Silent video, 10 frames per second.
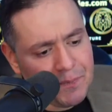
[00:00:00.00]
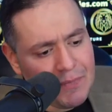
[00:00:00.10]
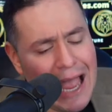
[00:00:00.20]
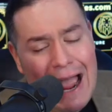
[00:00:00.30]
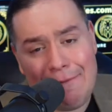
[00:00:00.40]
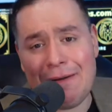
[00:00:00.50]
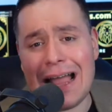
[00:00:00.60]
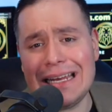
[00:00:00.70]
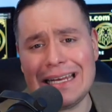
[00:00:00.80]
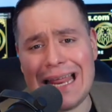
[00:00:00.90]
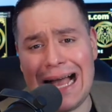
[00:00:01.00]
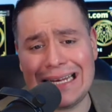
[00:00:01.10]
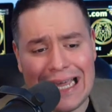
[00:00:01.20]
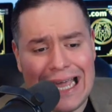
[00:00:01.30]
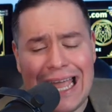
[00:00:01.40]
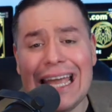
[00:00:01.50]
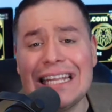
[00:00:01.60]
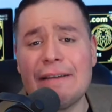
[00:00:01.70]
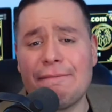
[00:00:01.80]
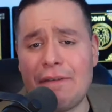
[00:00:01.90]
I find it that it is
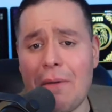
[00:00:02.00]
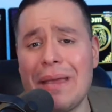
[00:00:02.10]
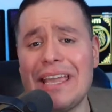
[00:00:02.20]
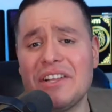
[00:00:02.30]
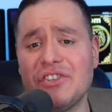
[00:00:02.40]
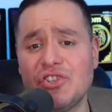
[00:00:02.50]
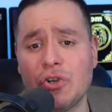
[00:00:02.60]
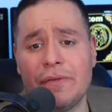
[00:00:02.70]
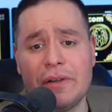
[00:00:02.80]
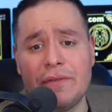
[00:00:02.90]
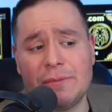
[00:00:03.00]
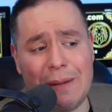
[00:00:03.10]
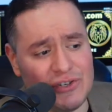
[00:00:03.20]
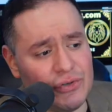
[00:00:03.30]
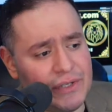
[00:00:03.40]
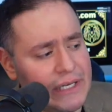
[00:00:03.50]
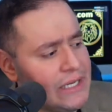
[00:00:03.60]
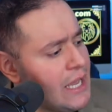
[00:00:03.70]
a very conservative specialty.